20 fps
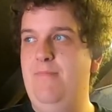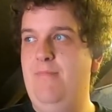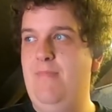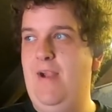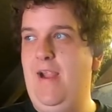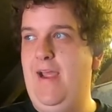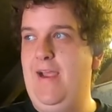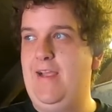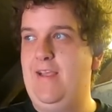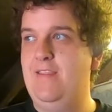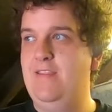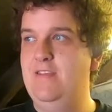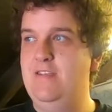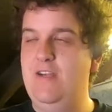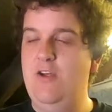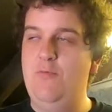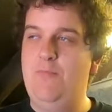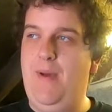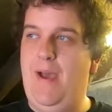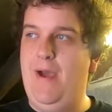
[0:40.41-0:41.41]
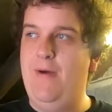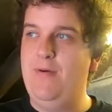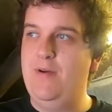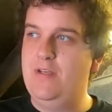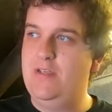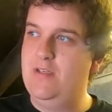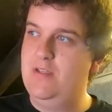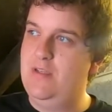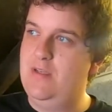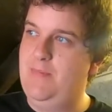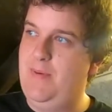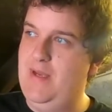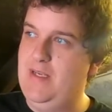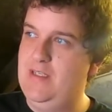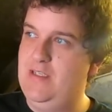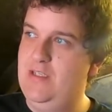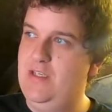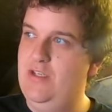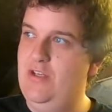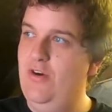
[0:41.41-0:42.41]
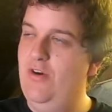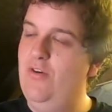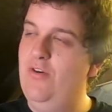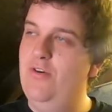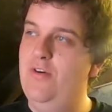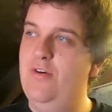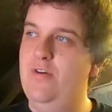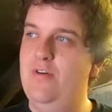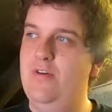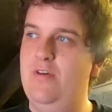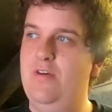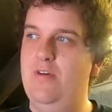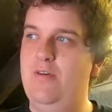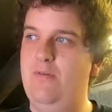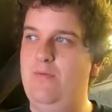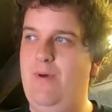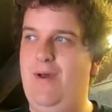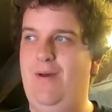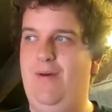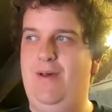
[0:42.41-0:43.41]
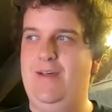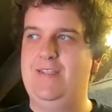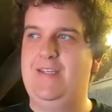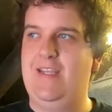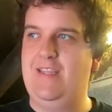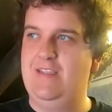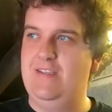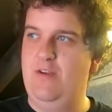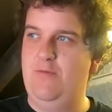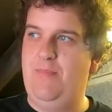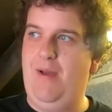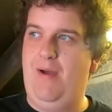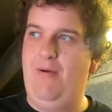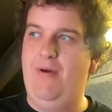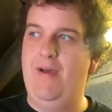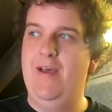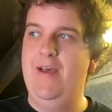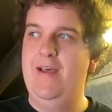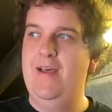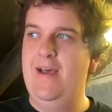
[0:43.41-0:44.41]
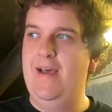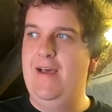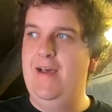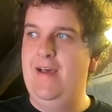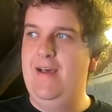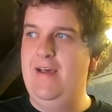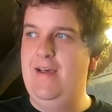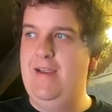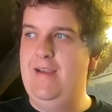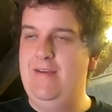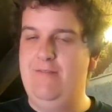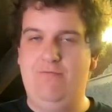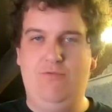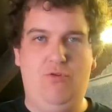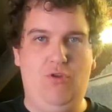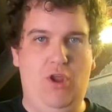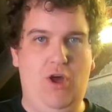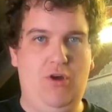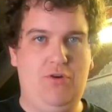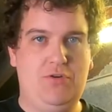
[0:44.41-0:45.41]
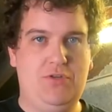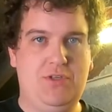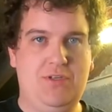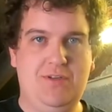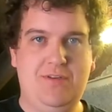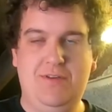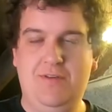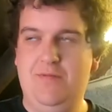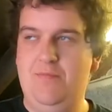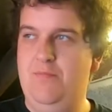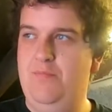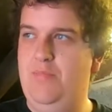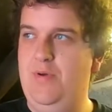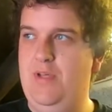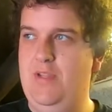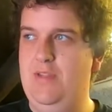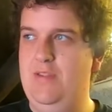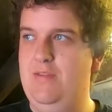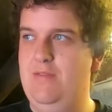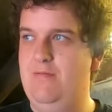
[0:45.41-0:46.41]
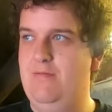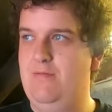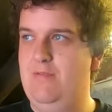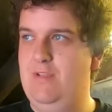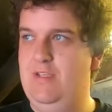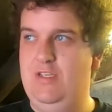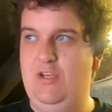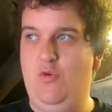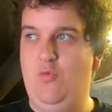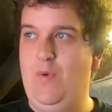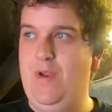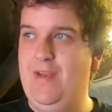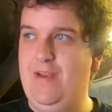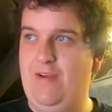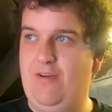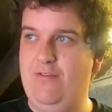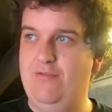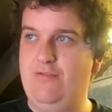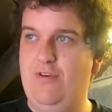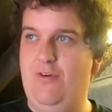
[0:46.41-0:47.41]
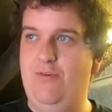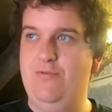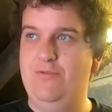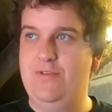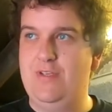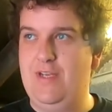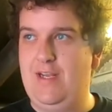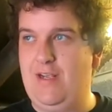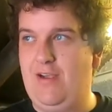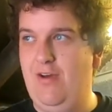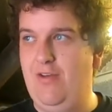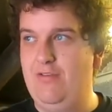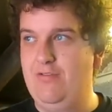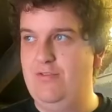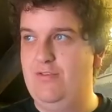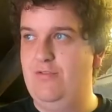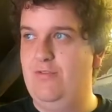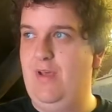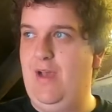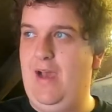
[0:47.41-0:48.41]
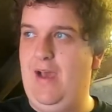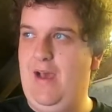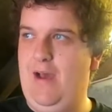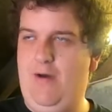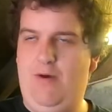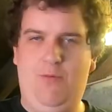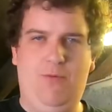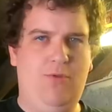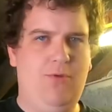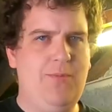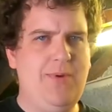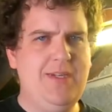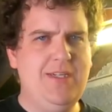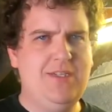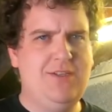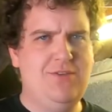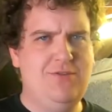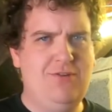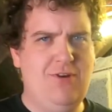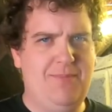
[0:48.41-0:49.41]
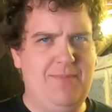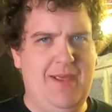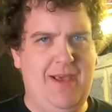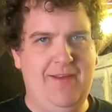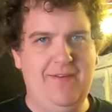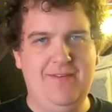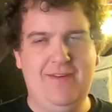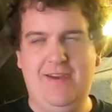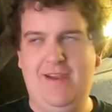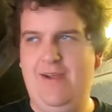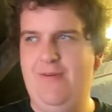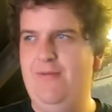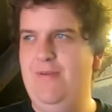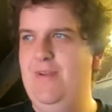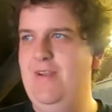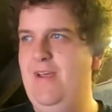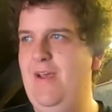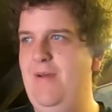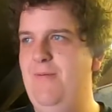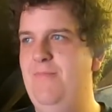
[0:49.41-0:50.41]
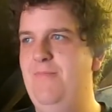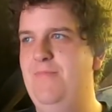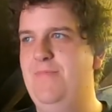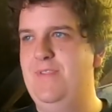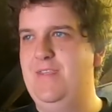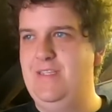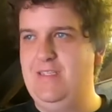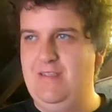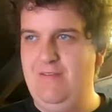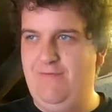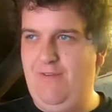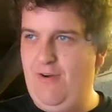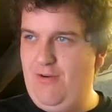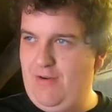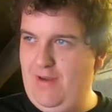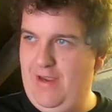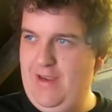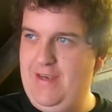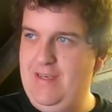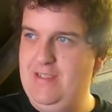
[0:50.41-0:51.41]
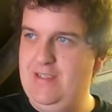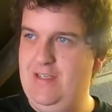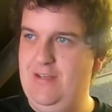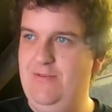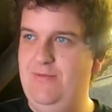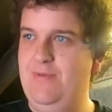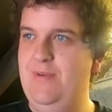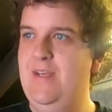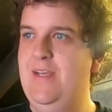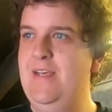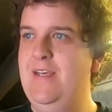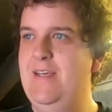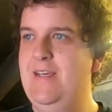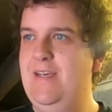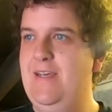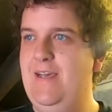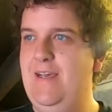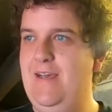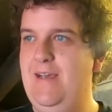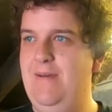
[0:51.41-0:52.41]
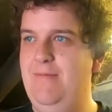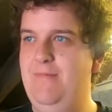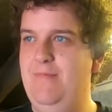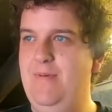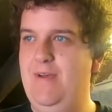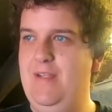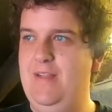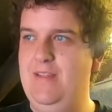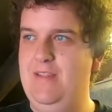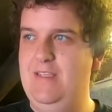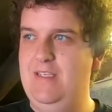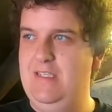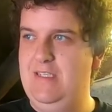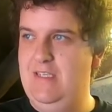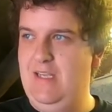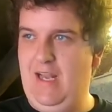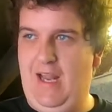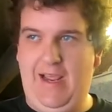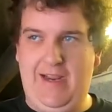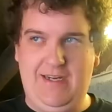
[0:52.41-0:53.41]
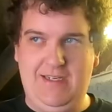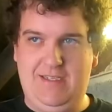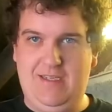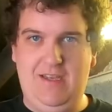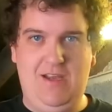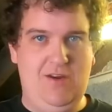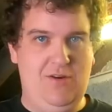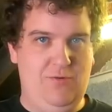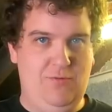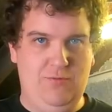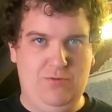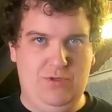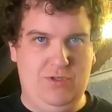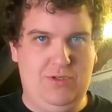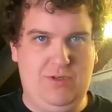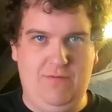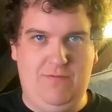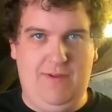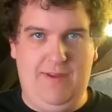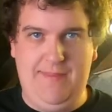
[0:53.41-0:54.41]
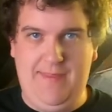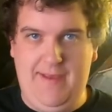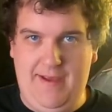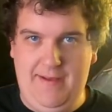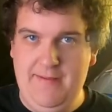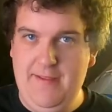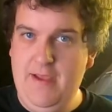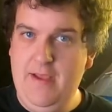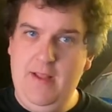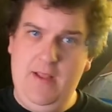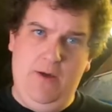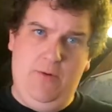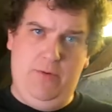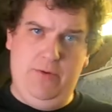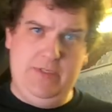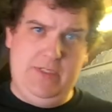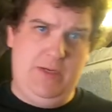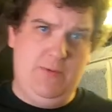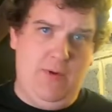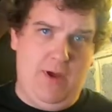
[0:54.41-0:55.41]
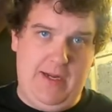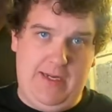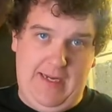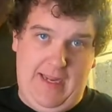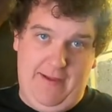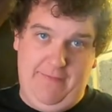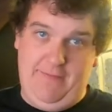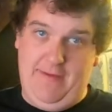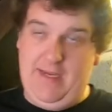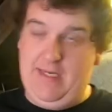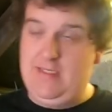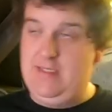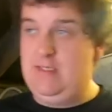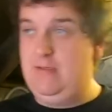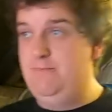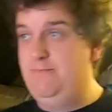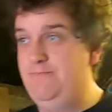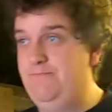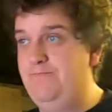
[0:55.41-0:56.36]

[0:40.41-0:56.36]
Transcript: Like there's no power to the passenger door. Well, I say there's no power. It unlocks, but there's no window controls, and I can't do that. I want the windows to drop down, you know, and there's the fog light issue, and there's the lights that are loose and stuff like that. I want to see what I can get fixed.